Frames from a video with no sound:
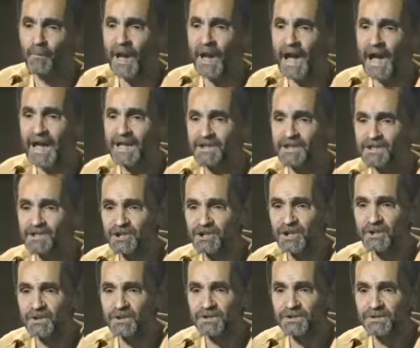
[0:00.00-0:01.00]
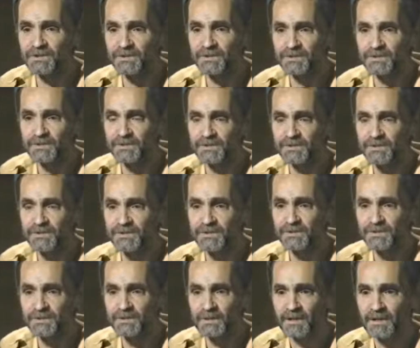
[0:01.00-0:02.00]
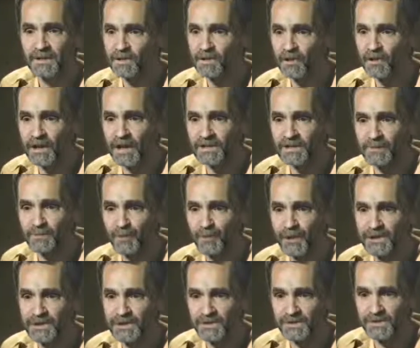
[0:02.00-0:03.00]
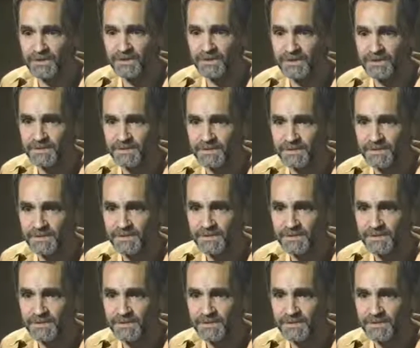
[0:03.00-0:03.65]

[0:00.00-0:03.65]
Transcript: You go behind the church and you look at the preachers.